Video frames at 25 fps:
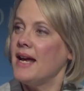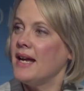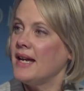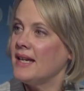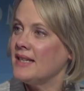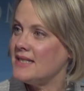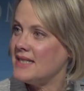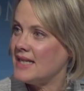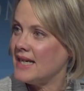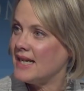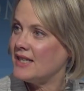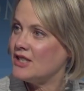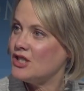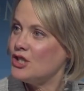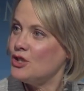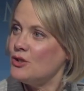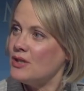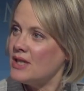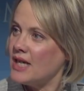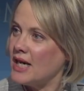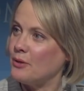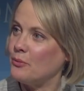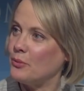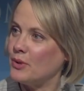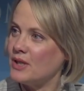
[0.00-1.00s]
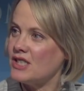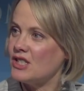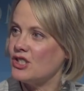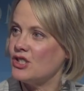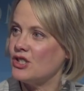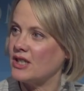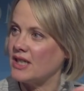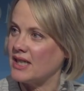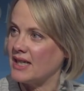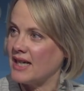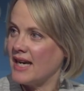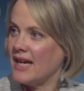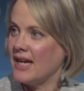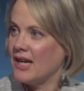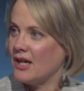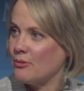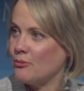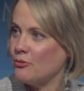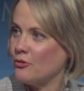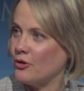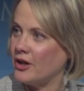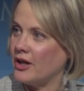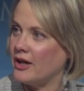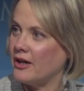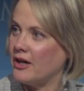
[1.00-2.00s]
And Dan, you and I once took a
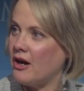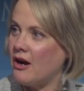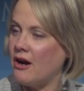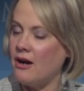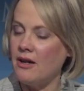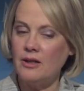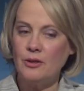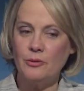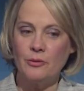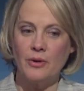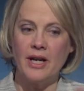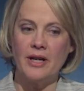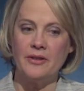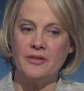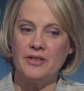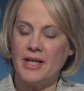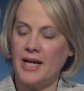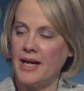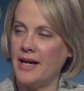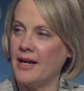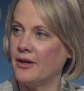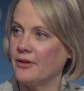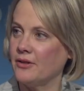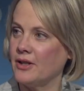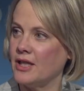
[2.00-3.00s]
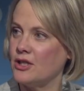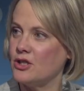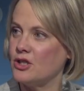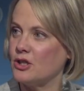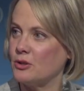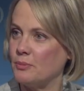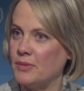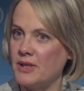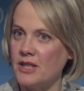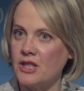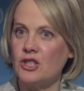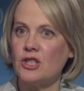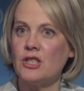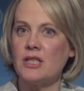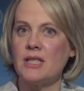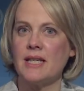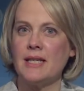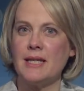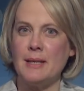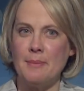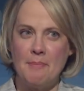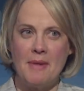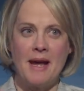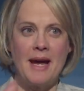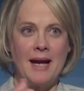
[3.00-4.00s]
camera all around town and took pictures of
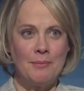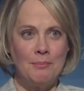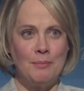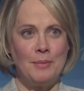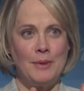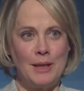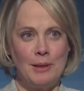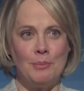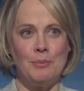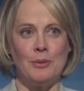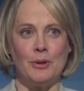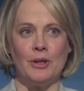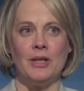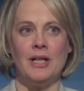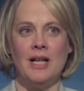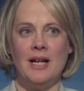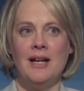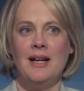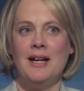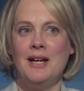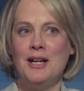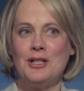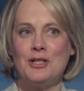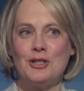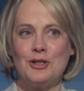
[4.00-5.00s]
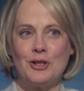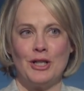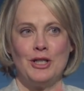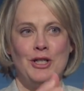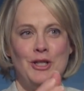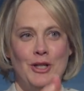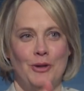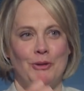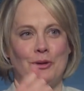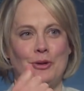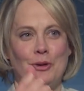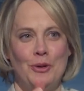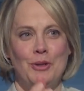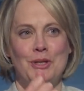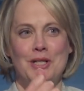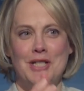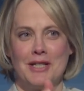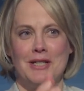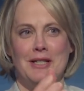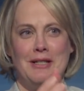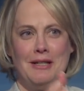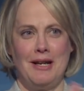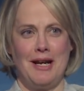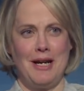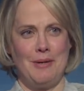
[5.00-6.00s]
the mad people, you know, going to
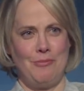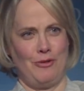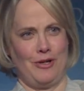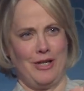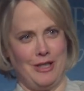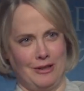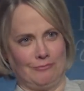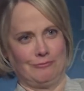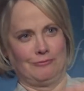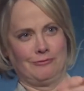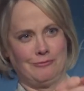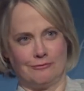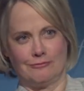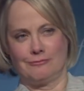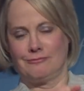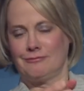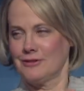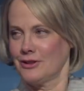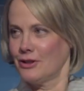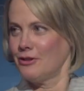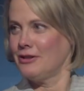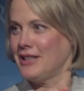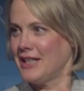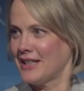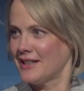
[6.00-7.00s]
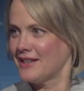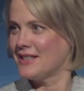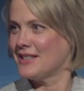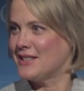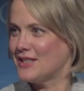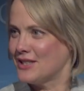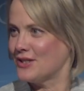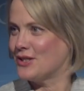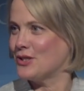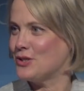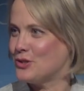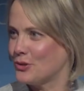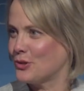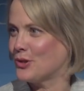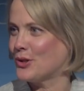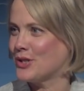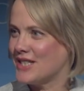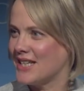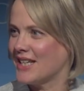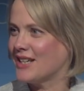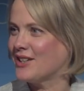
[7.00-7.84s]
the library, going like this to the doors.